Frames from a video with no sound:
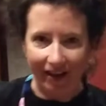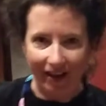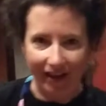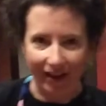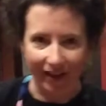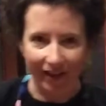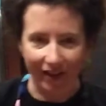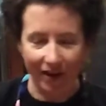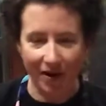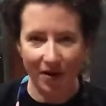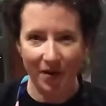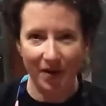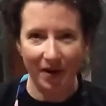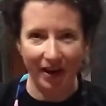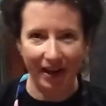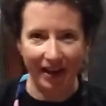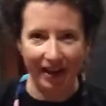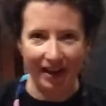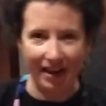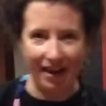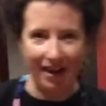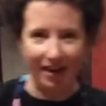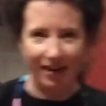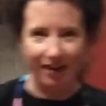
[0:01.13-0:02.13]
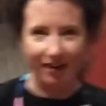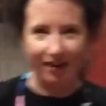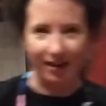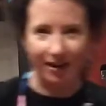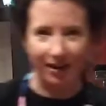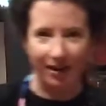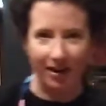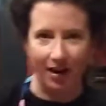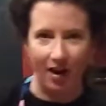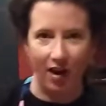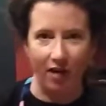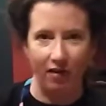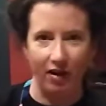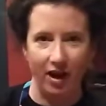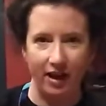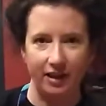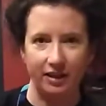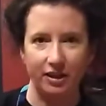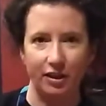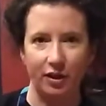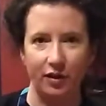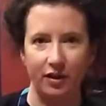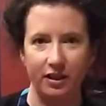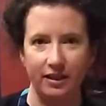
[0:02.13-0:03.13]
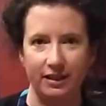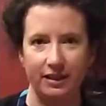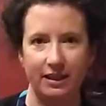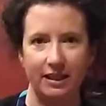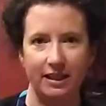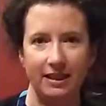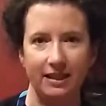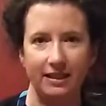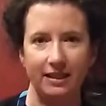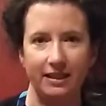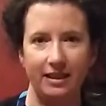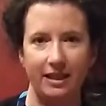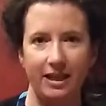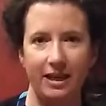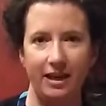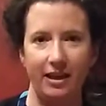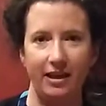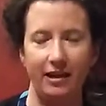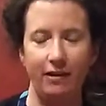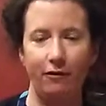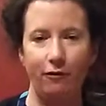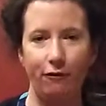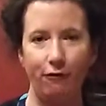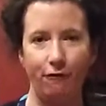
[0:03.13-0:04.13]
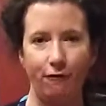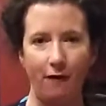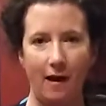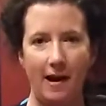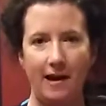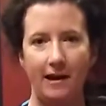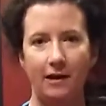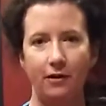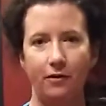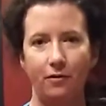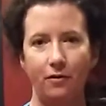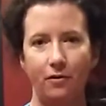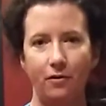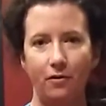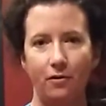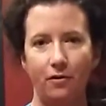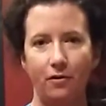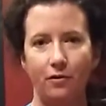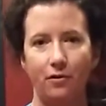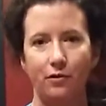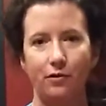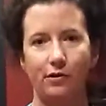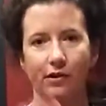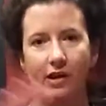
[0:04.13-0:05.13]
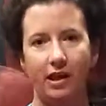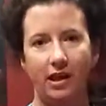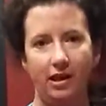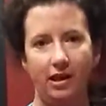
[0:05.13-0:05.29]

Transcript: Hello again. All right, so this is the final